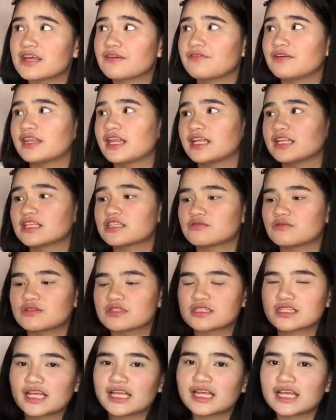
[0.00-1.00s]
I feel like this
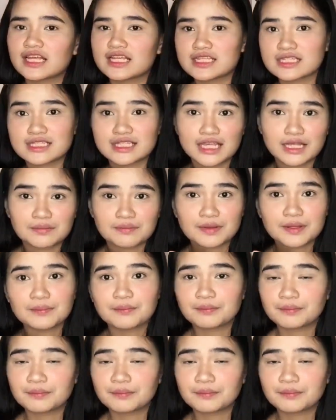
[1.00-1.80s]
one's like a statement